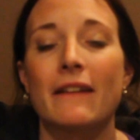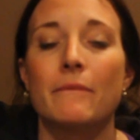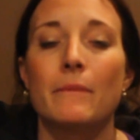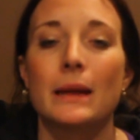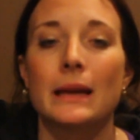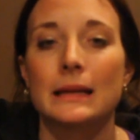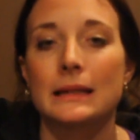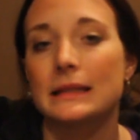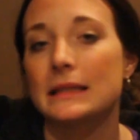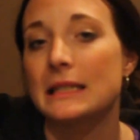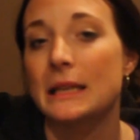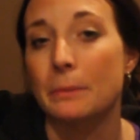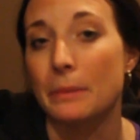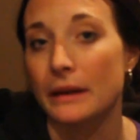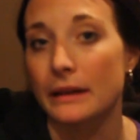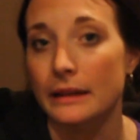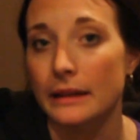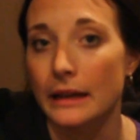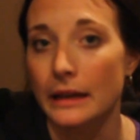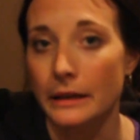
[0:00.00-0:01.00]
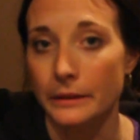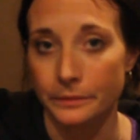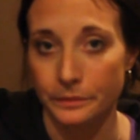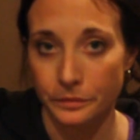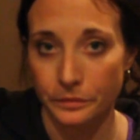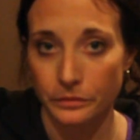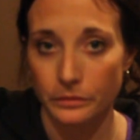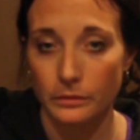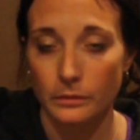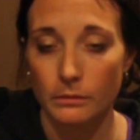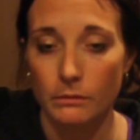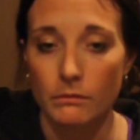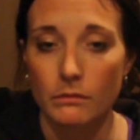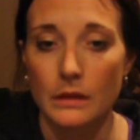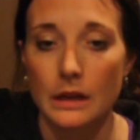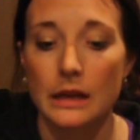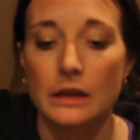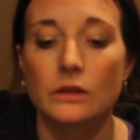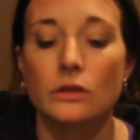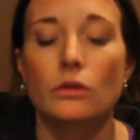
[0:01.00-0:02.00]
minutes typically.
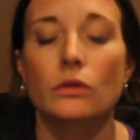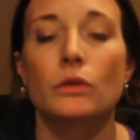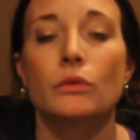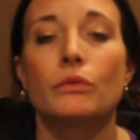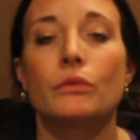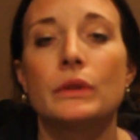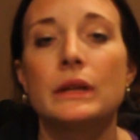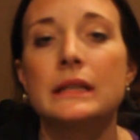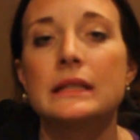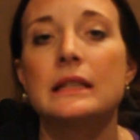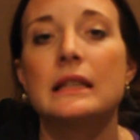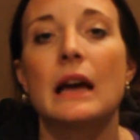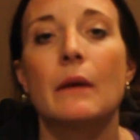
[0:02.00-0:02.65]
And so the reason